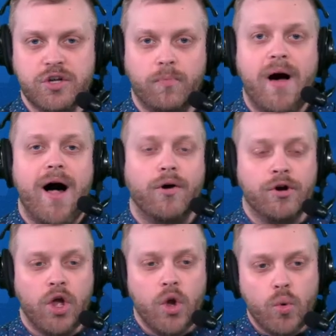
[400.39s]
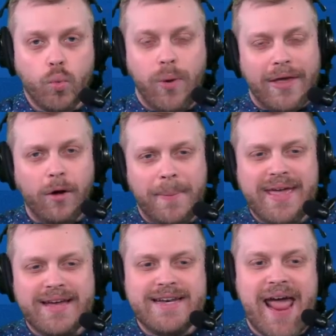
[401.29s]
So Pollard will
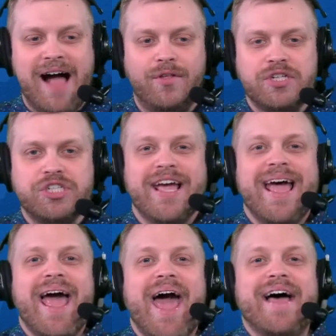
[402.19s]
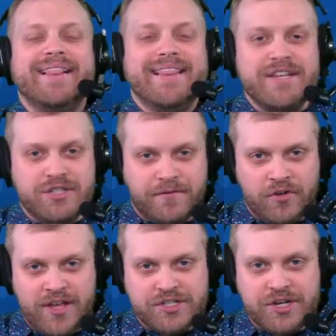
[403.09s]
be in Dallas at least
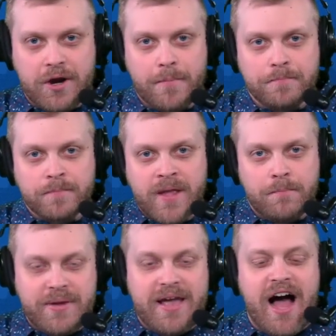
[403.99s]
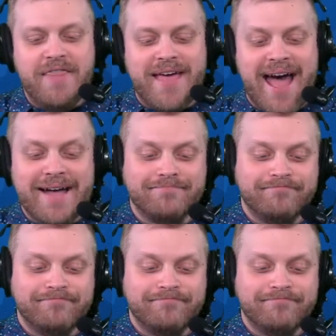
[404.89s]
for this year. Beyond that,